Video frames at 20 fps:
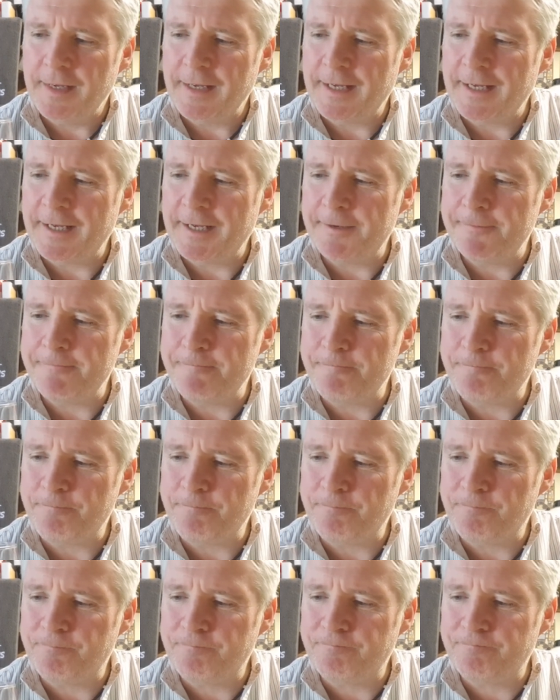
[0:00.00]
I'm
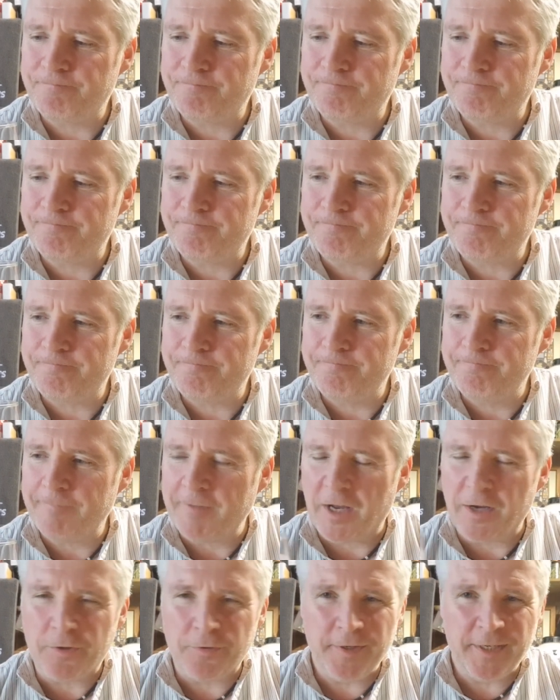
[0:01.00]

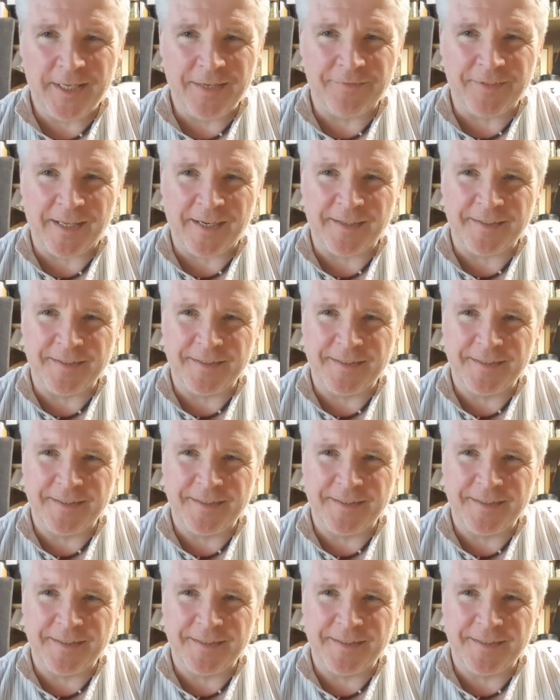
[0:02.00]
going to give that